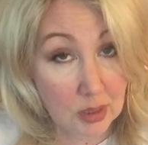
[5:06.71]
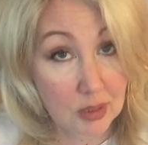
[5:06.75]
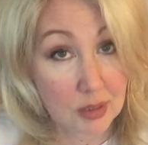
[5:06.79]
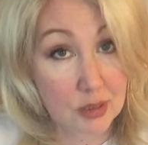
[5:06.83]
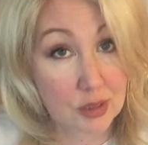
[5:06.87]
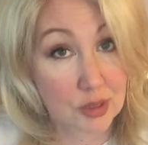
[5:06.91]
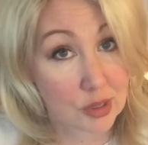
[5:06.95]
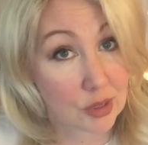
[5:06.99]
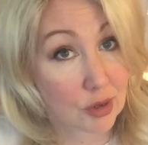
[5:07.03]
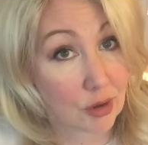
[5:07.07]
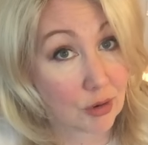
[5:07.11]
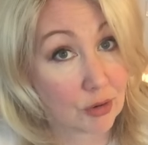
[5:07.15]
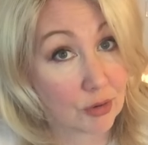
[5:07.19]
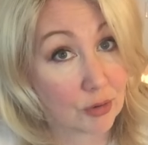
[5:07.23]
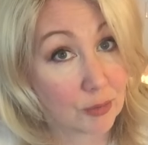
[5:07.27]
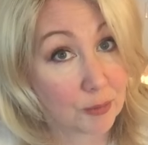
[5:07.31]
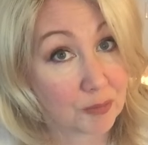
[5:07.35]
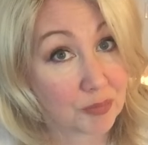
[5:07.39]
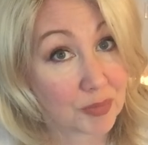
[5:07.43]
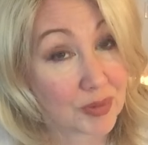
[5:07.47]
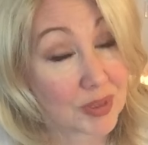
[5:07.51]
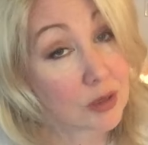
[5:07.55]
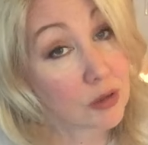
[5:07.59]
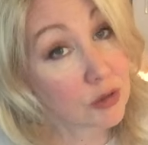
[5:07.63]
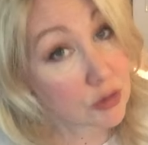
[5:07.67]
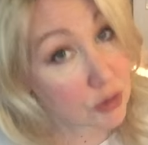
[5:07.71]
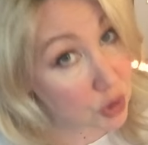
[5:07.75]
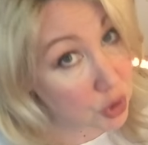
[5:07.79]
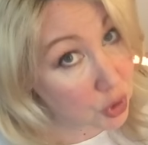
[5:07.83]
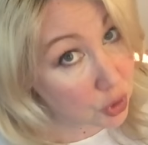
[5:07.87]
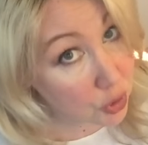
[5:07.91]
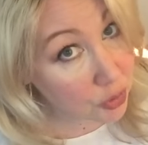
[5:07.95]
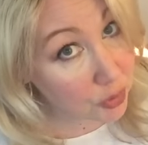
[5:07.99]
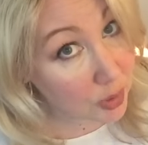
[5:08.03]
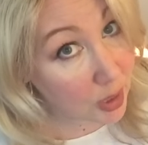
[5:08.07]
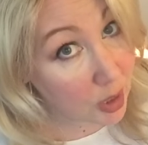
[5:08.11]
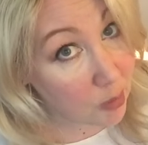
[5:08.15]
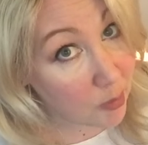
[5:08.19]
So it goes to
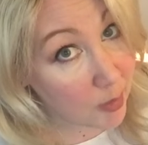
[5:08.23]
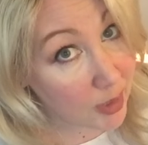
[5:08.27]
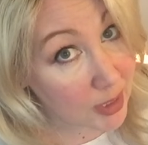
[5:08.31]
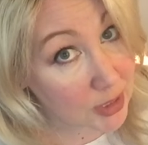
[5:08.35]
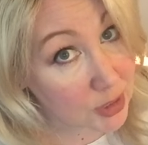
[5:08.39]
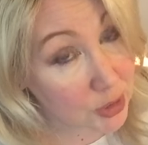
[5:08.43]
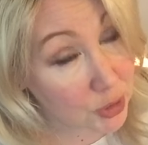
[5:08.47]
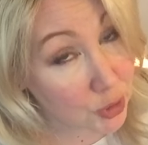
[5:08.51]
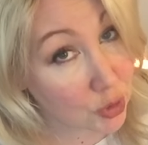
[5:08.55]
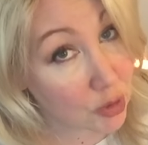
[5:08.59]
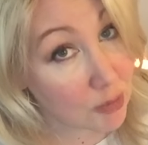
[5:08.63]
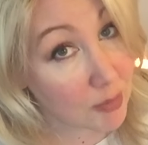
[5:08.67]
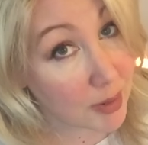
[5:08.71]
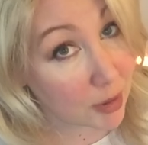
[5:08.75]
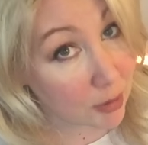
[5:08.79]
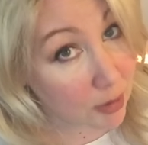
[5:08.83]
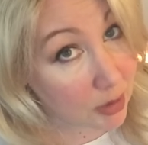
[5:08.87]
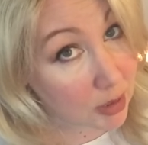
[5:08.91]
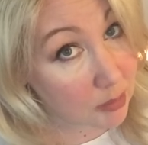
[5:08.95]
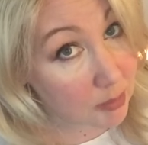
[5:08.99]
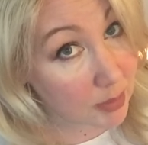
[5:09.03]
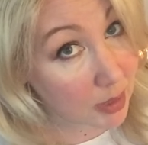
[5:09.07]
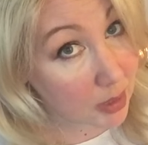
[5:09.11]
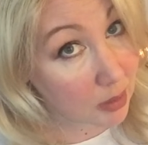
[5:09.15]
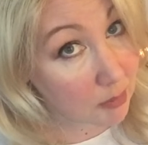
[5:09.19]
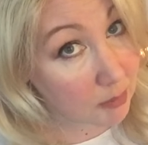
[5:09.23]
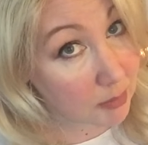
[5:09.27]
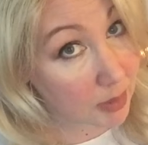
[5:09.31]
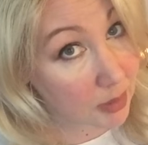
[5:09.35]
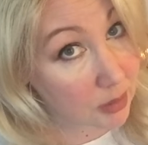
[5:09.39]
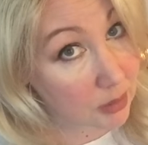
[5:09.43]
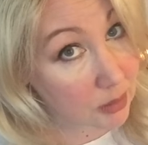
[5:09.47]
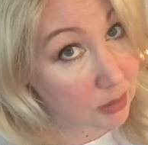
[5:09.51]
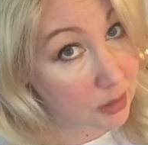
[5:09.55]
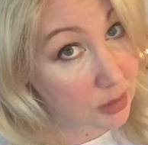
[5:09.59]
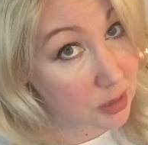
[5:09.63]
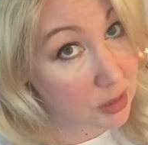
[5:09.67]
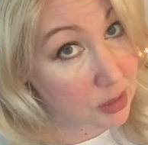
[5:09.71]
show you how much your American
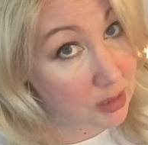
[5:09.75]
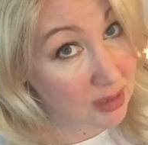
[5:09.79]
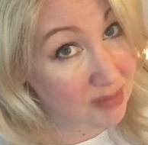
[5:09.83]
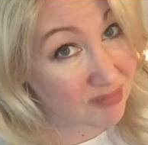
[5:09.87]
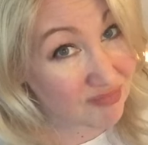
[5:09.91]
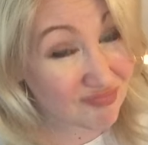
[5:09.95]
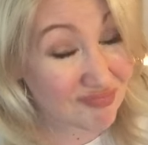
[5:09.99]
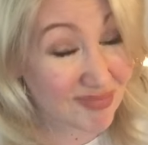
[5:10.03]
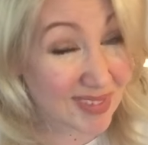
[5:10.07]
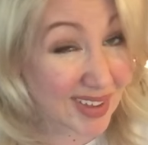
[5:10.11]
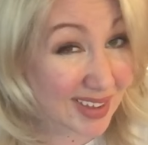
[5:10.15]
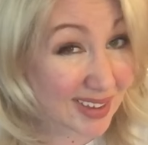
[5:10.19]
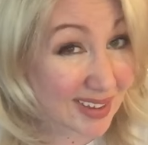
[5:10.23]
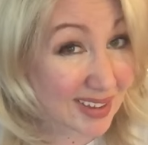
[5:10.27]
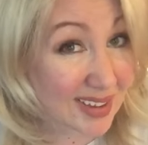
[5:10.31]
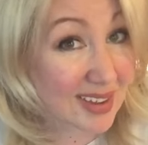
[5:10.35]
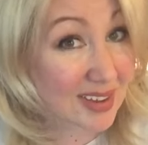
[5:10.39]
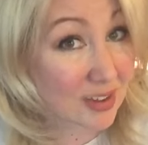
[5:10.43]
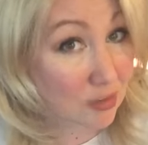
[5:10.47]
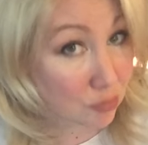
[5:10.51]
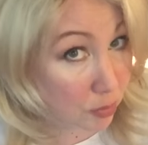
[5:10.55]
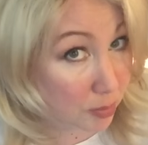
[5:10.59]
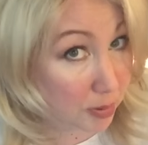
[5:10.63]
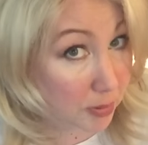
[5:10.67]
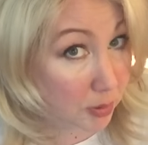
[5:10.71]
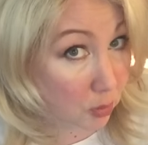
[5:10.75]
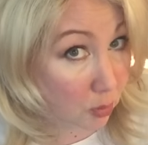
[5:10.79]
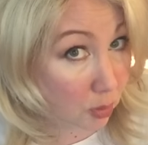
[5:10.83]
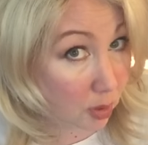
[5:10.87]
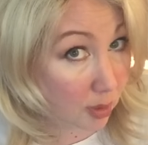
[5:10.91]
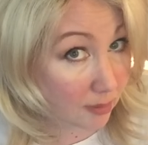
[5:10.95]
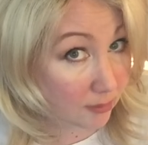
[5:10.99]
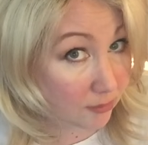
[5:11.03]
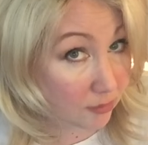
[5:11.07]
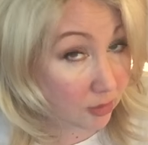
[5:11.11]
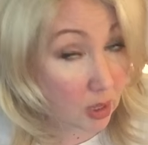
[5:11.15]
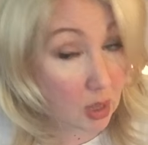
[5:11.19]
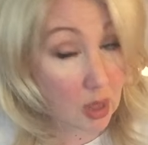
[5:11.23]
medical system is ripping you
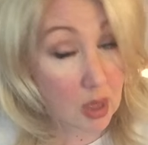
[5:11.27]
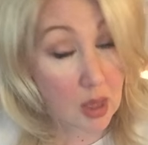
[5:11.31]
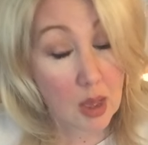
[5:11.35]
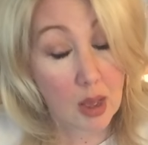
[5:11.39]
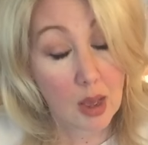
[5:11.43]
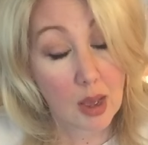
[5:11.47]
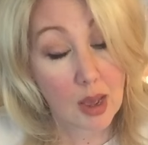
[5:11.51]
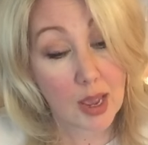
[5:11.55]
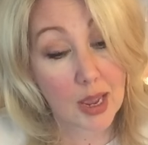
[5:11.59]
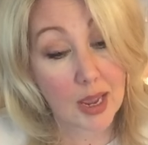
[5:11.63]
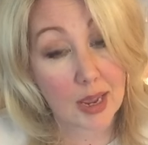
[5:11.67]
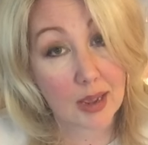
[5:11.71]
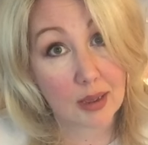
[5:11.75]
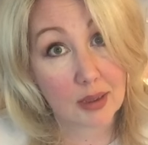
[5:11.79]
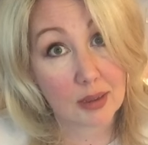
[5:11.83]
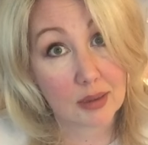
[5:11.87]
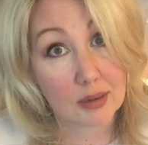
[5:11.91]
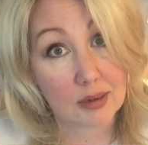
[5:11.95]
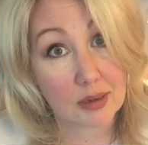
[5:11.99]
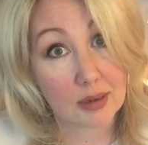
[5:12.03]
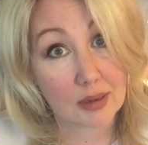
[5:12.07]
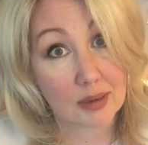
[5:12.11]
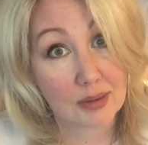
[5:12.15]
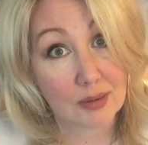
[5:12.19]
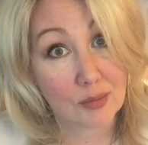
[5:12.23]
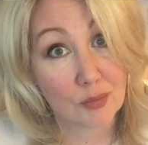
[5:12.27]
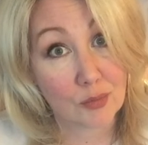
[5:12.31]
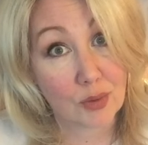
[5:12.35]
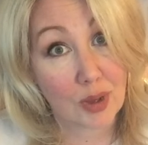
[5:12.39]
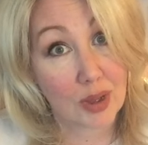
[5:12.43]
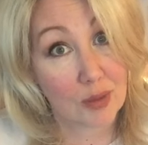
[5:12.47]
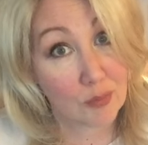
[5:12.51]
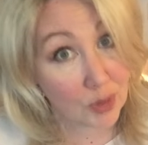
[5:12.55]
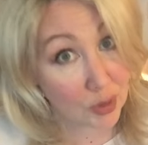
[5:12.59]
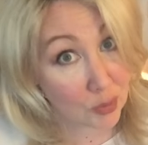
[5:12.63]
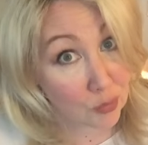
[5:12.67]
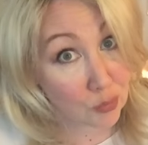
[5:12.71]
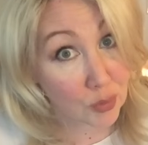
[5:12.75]
off and
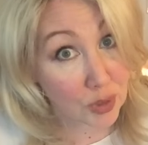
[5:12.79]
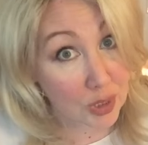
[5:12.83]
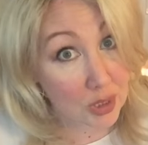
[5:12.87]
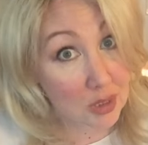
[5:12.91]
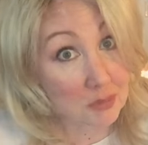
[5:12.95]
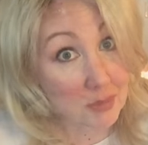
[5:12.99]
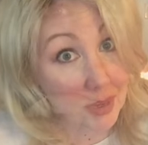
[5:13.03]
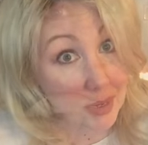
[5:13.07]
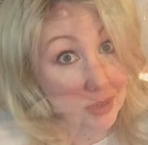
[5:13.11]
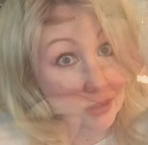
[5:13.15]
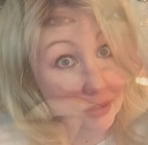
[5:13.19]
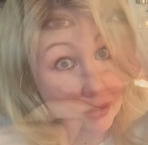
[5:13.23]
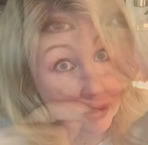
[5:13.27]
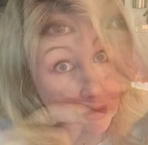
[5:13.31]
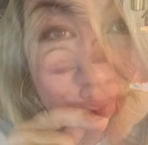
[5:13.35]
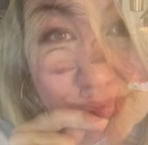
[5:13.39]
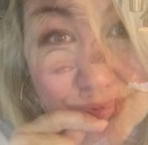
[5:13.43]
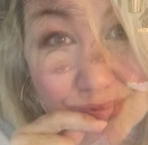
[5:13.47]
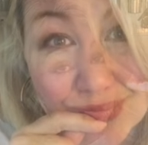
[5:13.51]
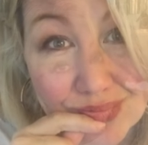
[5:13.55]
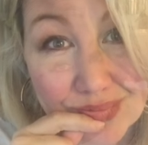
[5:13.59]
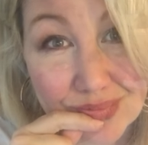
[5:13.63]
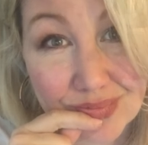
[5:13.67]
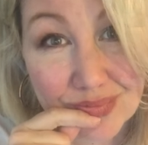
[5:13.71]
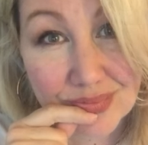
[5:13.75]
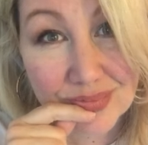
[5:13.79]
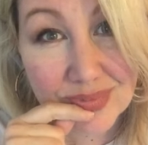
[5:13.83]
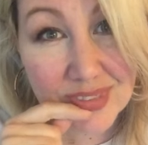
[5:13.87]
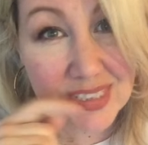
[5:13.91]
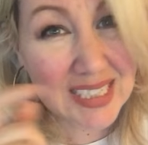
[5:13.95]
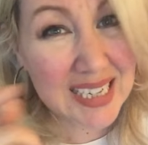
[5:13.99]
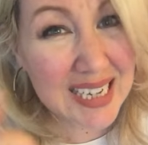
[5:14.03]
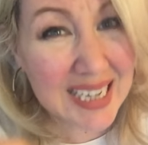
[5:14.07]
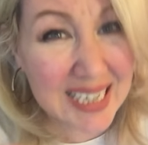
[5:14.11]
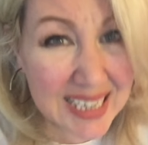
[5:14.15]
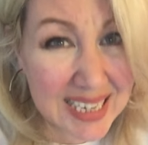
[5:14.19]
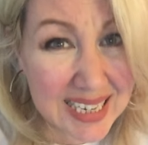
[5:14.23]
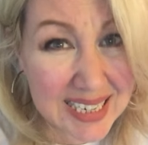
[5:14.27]
what real medical costs.
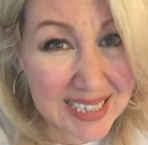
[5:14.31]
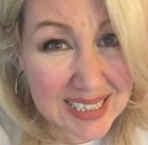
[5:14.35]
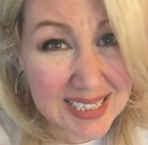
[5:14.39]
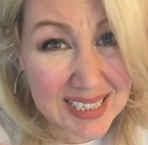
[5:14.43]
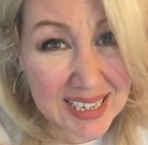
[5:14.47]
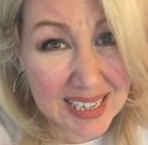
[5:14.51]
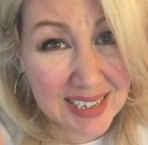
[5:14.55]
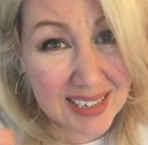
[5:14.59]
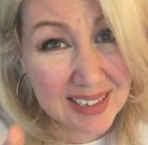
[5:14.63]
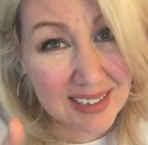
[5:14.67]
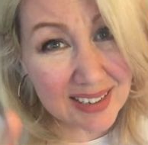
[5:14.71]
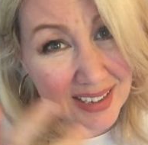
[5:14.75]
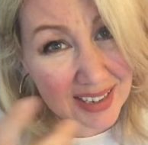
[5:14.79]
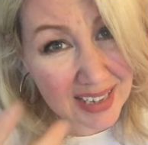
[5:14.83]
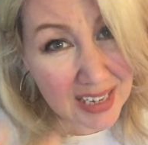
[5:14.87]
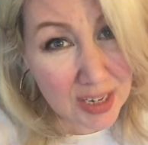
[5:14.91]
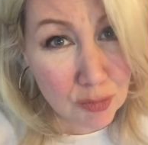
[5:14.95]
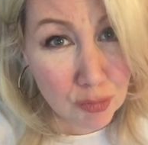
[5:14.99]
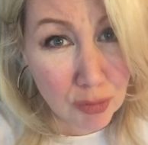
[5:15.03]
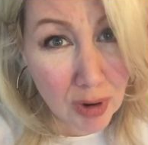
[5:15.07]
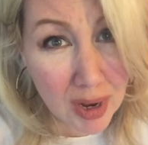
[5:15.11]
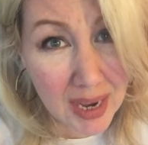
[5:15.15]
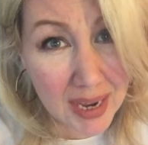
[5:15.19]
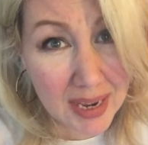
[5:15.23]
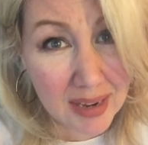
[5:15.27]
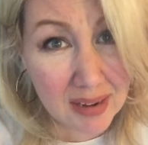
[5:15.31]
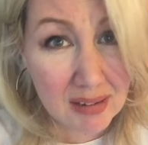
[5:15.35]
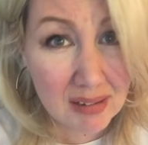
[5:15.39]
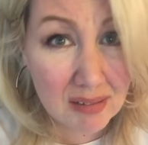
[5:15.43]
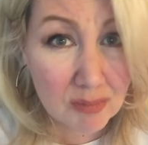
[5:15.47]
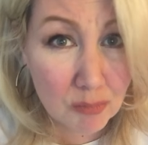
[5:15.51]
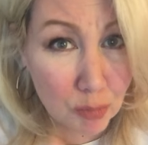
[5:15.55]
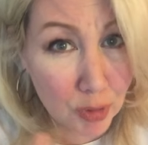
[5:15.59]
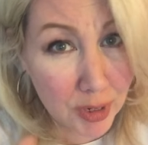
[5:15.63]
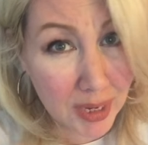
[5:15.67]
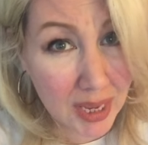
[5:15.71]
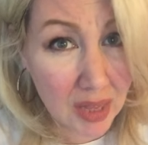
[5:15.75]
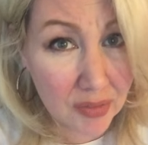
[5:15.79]
Did I need to tell you to eat right
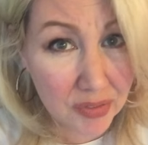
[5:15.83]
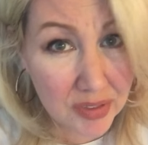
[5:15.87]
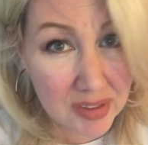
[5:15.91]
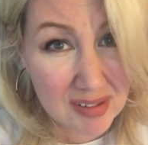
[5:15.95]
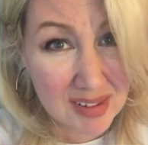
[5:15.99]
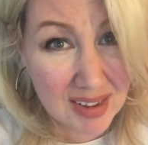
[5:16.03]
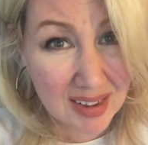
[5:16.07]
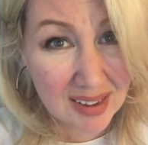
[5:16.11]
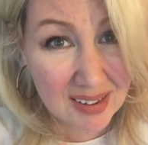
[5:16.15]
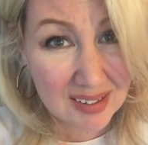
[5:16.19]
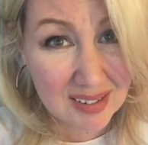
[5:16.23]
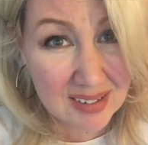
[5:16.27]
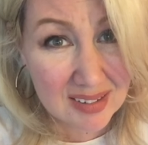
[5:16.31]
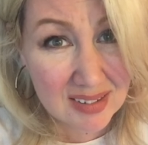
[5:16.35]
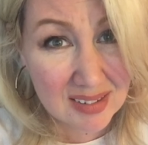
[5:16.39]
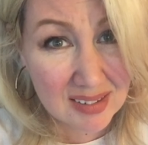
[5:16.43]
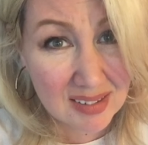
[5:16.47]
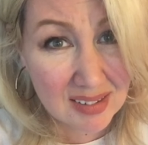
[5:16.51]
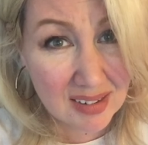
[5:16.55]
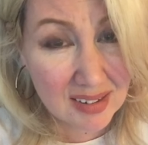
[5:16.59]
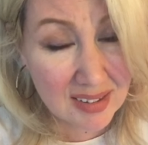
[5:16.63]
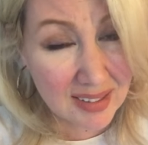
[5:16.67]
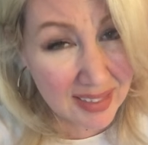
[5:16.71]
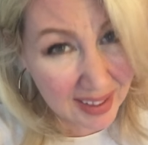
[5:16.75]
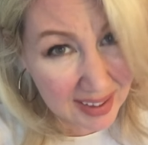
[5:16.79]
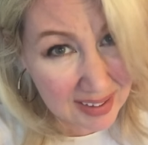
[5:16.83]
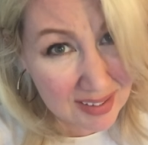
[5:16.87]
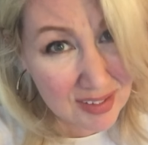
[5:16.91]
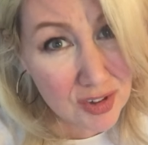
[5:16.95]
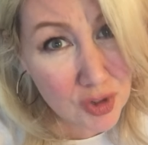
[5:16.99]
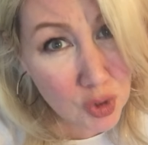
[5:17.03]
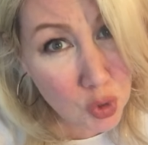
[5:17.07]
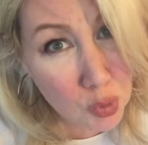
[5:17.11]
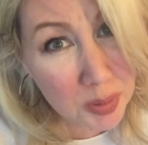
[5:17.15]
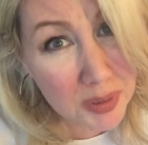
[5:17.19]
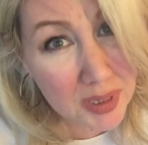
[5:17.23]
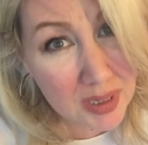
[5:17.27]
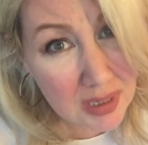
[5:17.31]
and bring healthy snacks? Are you that
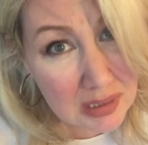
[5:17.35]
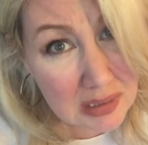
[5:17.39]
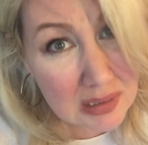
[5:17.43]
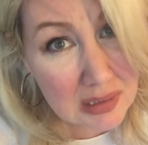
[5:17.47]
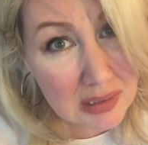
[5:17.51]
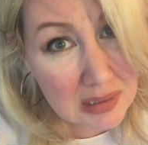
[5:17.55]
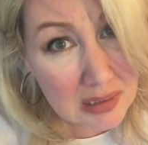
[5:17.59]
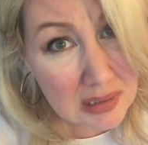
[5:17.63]
stupid?